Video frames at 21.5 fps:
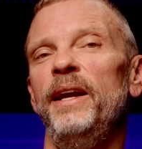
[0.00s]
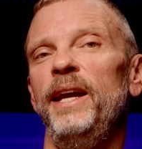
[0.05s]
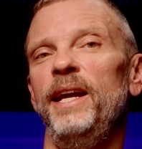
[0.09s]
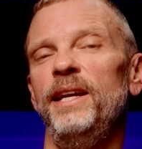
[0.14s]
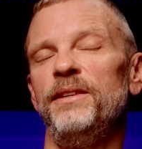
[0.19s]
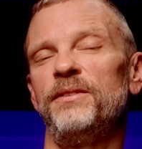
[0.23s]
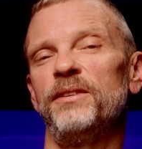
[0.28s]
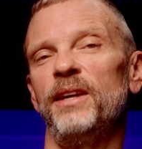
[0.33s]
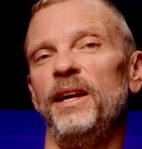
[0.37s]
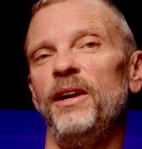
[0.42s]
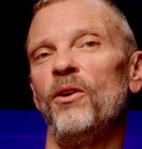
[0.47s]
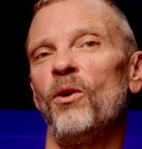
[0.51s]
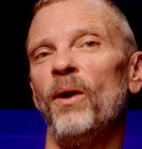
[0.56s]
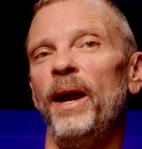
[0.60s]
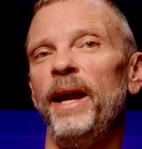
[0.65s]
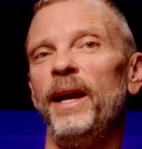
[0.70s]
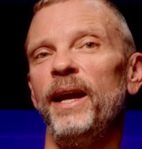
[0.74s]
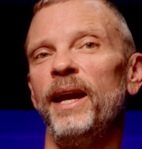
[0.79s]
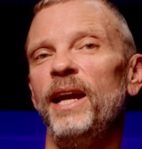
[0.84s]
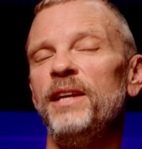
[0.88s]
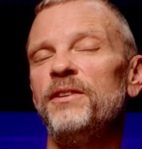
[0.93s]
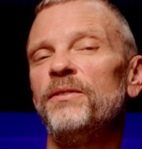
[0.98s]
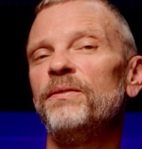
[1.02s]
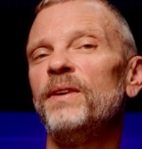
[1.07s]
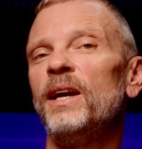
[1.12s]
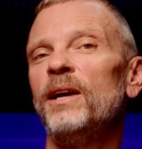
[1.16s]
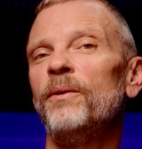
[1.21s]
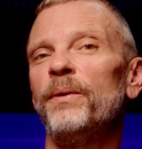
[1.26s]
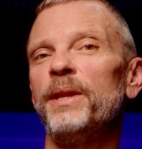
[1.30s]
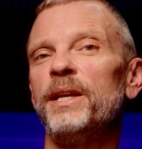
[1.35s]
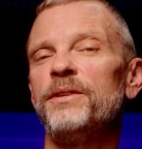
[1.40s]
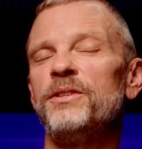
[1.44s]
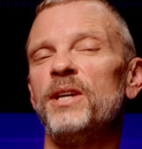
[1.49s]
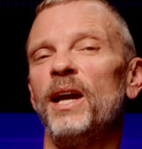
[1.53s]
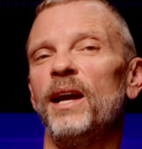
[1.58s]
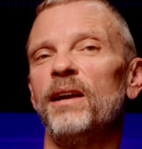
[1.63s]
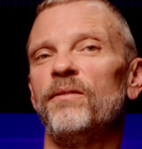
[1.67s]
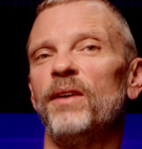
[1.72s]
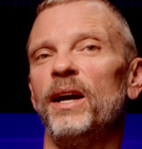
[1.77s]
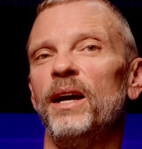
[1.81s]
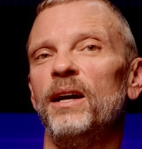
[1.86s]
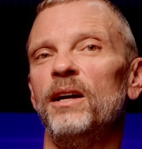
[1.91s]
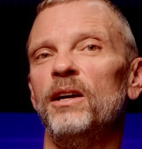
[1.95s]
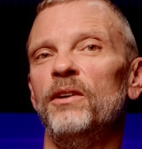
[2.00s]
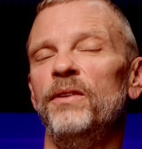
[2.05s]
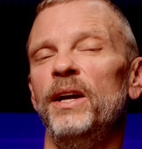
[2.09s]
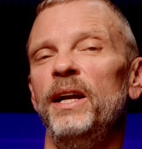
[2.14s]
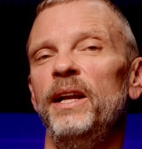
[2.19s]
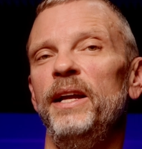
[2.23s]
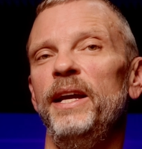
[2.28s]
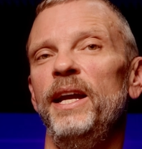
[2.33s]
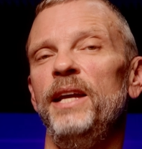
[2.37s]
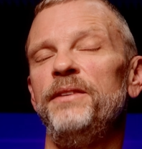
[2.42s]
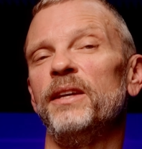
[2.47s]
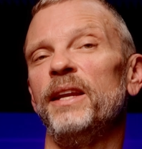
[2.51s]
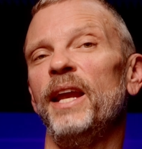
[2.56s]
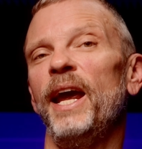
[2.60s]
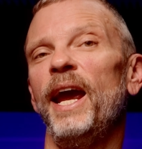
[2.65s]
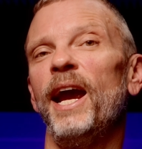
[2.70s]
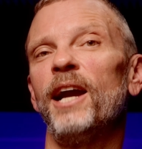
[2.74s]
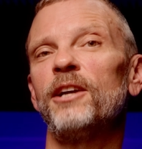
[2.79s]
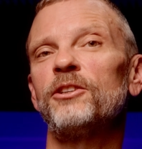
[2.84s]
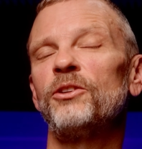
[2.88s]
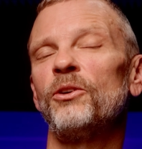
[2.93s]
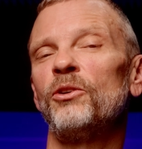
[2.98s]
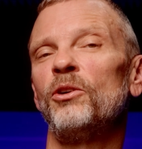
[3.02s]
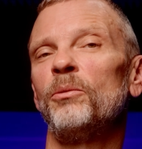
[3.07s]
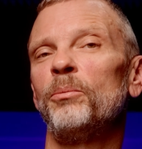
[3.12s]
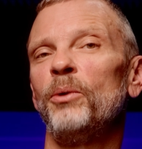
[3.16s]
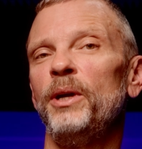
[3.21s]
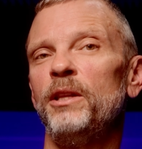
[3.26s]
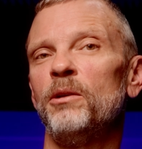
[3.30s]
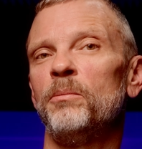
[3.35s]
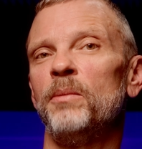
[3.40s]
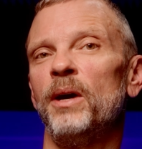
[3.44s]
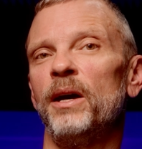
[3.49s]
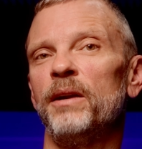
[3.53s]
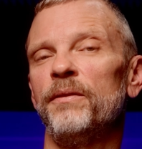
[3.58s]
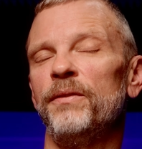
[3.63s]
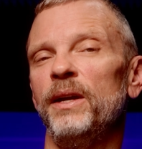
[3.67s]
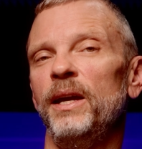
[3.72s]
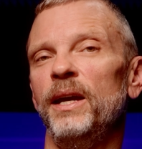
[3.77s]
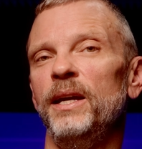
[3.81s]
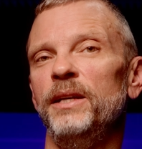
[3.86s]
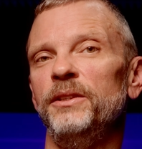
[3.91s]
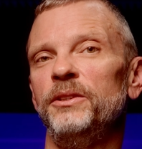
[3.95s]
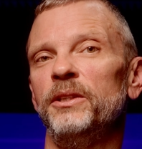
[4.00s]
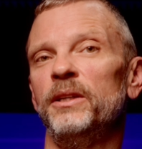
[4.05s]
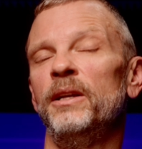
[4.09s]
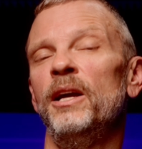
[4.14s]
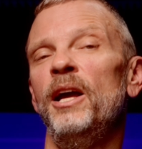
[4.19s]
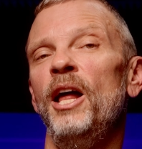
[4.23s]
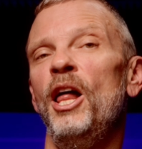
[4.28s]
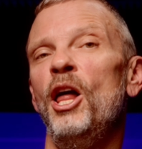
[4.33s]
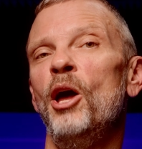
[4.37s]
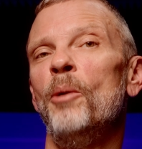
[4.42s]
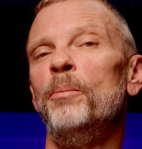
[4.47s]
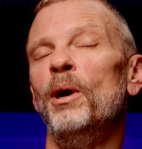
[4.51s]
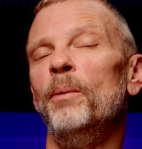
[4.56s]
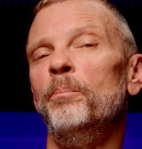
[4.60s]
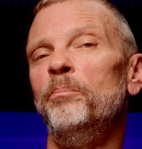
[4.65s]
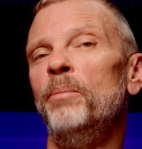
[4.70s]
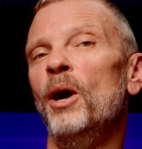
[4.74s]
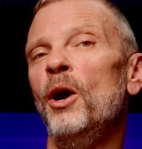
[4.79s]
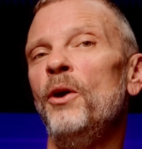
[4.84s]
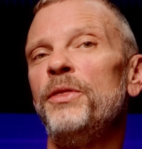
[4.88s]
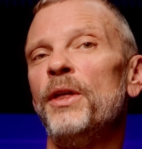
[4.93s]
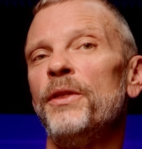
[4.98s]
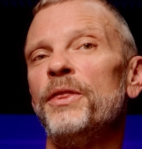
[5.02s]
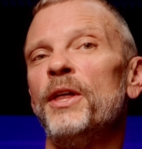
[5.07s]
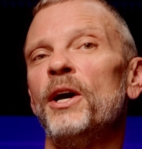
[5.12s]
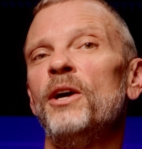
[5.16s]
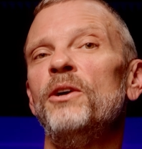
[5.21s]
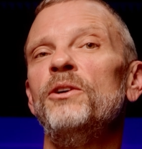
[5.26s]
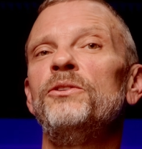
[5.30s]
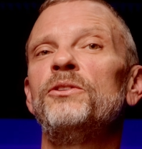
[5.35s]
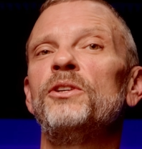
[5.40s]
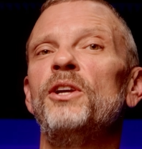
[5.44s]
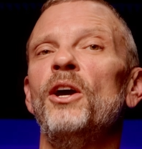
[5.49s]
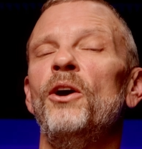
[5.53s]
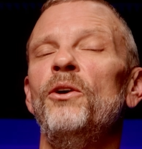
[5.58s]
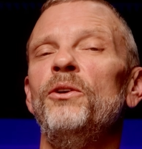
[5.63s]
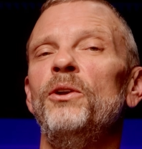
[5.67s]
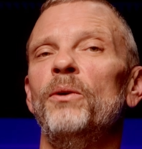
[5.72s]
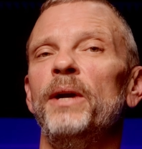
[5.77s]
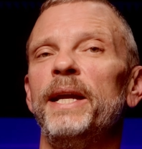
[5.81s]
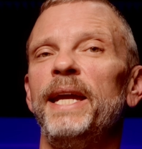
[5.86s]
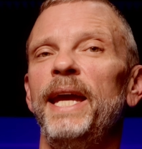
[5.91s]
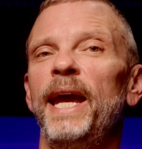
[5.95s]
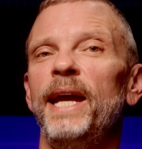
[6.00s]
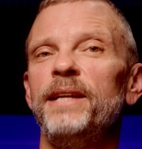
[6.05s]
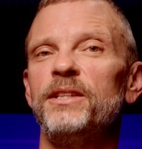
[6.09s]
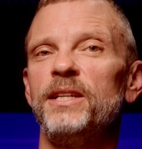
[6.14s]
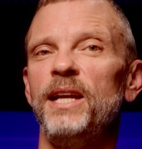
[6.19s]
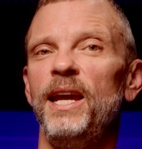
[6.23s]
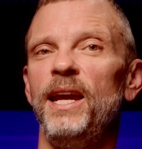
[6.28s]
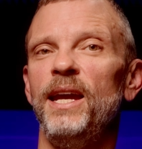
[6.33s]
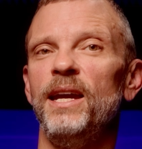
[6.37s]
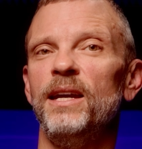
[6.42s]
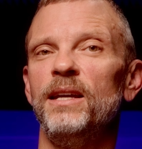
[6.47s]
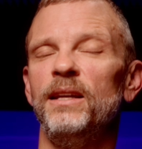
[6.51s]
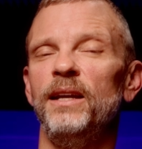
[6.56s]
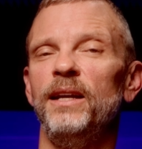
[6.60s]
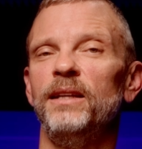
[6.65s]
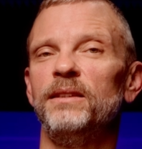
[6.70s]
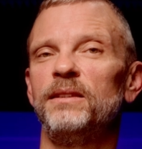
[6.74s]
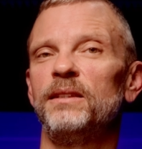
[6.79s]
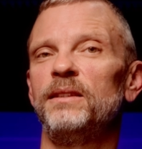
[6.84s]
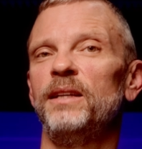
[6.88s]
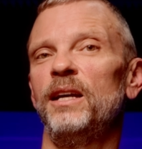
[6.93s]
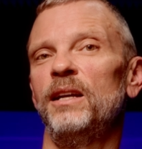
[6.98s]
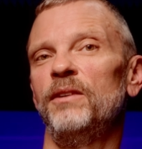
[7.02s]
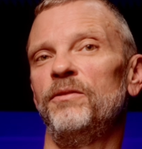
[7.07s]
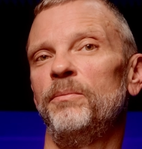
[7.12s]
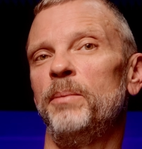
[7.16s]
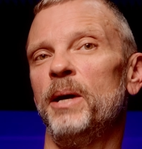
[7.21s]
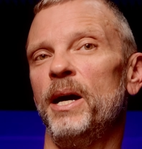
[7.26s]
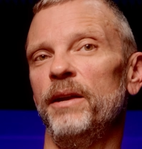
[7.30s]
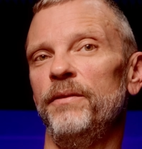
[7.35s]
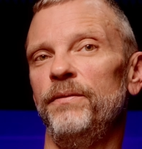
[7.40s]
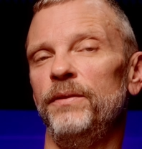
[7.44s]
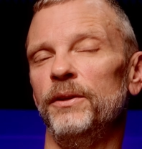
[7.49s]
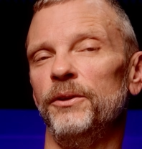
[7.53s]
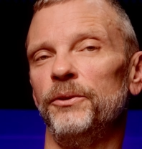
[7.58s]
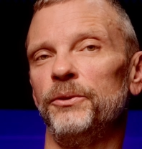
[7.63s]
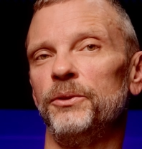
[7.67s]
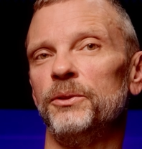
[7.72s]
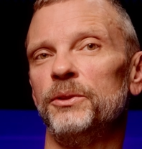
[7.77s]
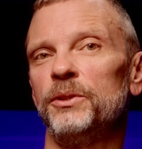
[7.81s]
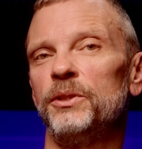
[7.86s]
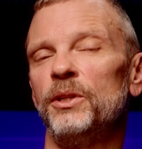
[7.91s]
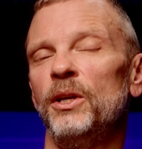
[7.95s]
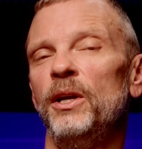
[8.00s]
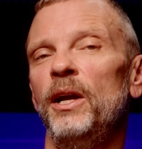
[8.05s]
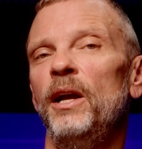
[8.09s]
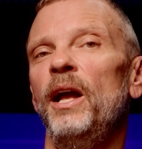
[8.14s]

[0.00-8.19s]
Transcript: It's a crankcase vent with a check valve. It's an external breather modification, but both of those go to a catch can instead of pod filters.